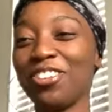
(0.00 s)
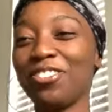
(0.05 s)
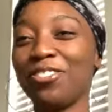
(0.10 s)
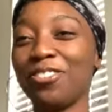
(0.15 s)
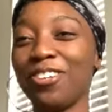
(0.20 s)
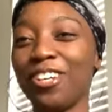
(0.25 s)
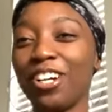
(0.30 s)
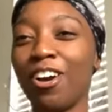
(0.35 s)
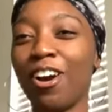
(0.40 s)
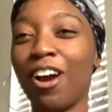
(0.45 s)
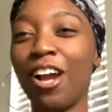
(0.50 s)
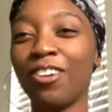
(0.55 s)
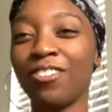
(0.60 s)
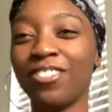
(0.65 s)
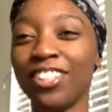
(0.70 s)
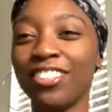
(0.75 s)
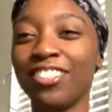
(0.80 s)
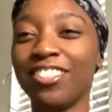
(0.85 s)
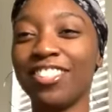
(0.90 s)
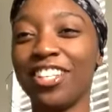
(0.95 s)
doing
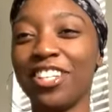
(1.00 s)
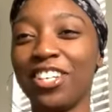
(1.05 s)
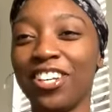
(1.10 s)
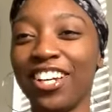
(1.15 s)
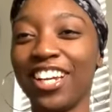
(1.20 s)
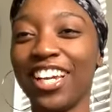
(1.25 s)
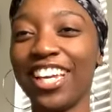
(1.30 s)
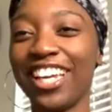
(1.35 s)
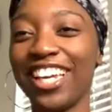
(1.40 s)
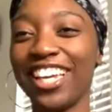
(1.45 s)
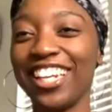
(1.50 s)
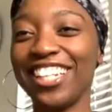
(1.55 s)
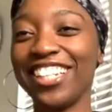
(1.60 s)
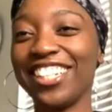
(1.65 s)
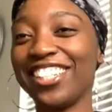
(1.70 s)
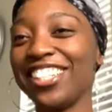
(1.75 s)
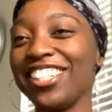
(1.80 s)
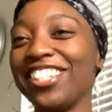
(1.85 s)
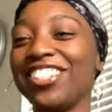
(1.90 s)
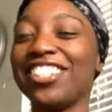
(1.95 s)
cartwheels in your head, and
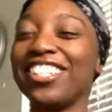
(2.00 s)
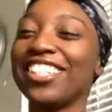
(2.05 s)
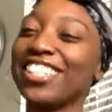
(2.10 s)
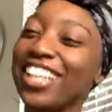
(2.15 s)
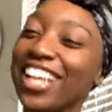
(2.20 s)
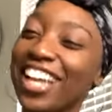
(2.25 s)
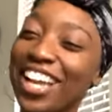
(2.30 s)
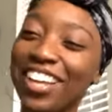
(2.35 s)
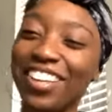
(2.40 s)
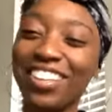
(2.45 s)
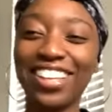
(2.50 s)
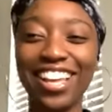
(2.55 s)
she's just like,